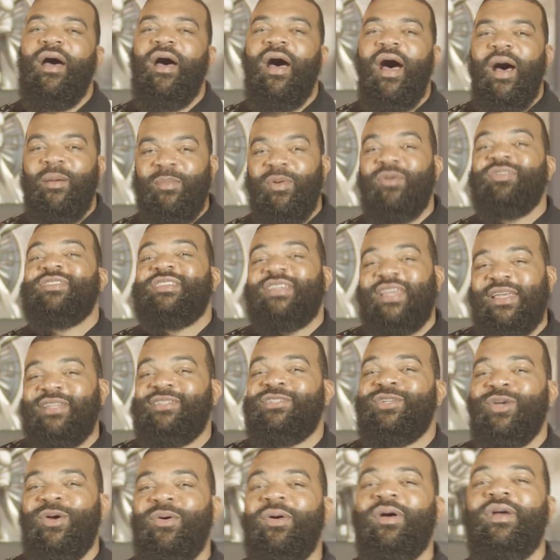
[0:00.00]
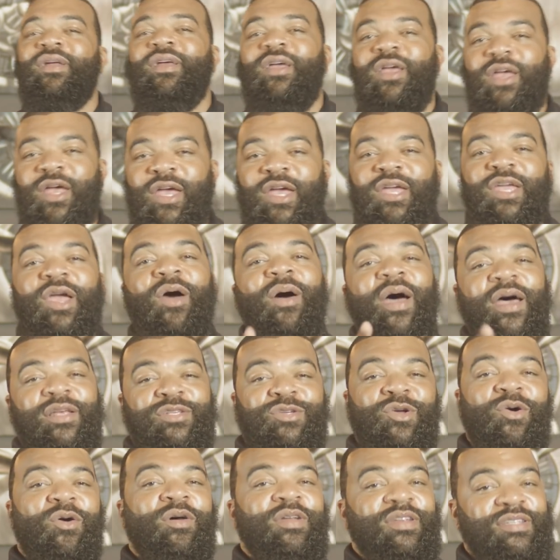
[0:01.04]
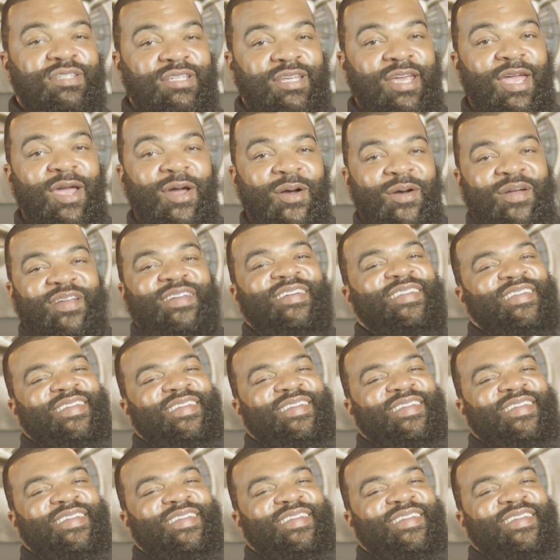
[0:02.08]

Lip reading: I'm going to see to it. Your ass going to jail.